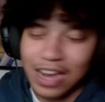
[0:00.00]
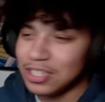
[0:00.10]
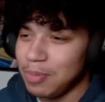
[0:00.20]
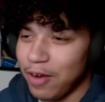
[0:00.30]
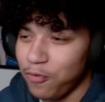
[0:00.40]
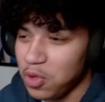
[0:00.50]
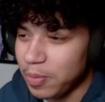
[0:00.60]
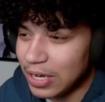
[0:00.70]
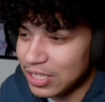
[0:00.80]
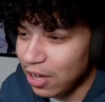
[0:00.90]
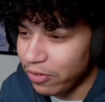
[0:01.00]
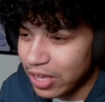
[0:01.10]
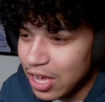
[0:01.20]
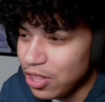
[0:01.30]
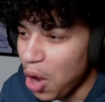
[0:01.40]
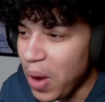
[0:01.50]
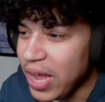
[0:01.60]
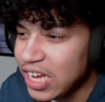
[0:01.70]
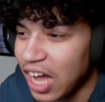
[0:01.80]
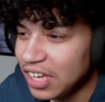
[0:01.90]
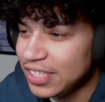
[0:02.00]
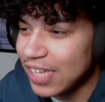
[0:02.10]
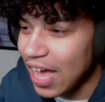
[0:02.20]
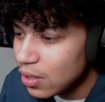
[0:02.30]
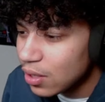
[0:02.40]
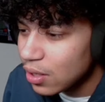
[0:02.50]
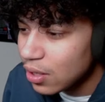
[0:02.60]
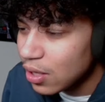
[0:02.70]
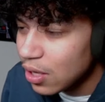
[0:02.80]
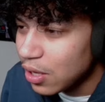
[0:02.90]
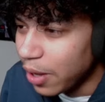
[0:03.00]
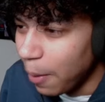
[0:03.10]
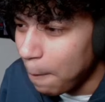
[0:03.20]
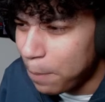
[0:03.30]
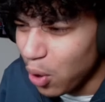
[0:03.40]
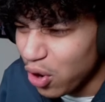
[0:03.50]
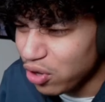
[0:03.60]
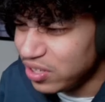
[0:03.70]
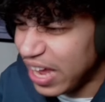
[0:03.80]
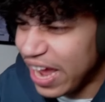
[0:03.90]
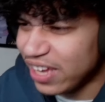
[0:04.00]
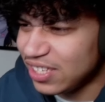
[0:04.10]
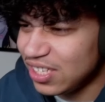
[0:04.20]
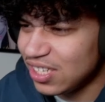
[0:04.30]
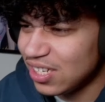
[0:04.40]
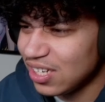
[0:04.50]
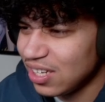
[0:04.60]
just made a fool of myself. No way he cuts that. Bird dance.